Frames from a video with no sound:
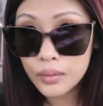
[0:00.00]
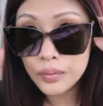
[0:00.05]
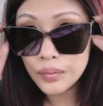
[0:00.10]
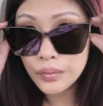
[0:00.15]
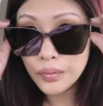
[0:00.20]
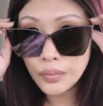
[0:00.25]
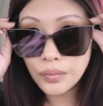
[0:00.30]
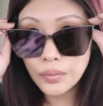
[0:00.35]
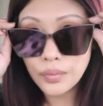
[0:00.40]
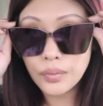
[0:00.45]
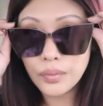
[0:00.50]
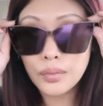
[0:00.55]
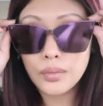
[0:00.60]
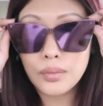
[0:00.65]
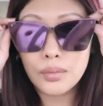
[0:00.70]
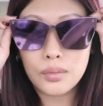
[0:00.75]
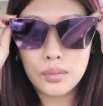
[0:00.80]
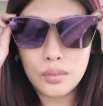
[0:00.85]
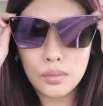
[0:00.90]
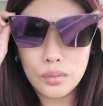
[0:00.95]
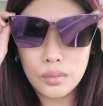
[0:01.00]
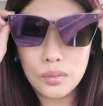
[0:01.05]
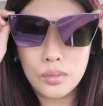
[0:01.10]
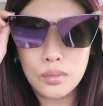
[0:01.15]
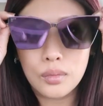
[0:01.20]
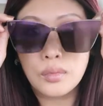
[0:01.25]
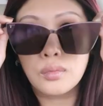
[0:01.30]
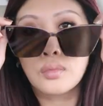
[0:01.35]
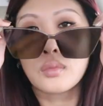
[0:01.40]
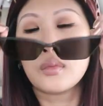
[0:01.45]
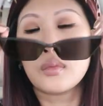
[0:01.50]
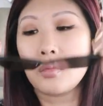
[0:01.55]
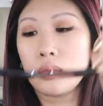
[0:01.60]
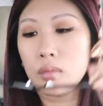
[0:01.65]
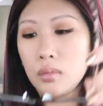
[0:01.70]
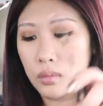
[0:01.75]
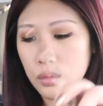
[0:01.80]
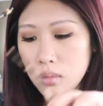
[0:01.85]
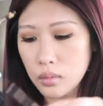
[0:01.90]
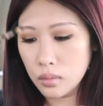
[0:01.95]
[no speech]